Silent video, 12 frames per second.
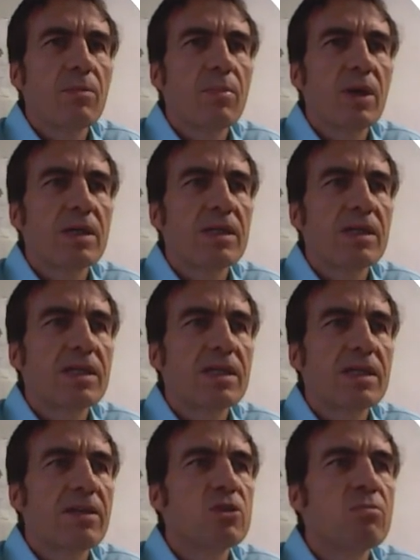but it
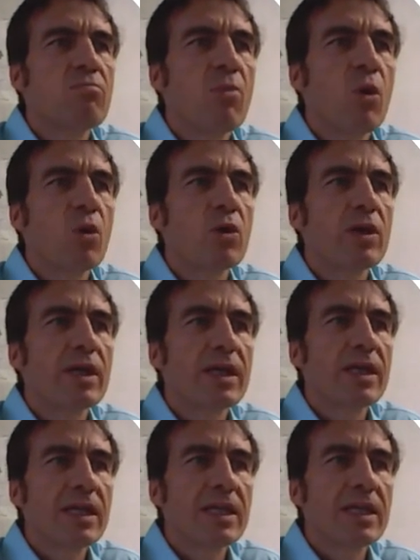gives you more
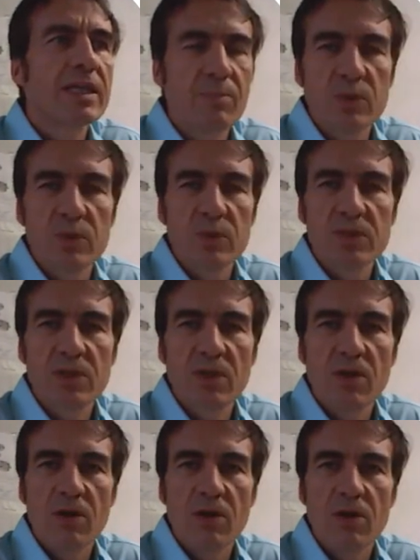examples
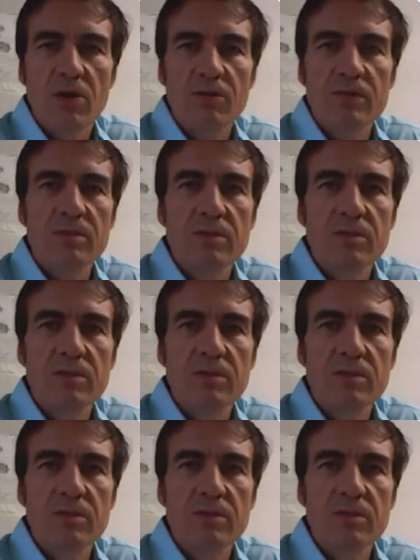of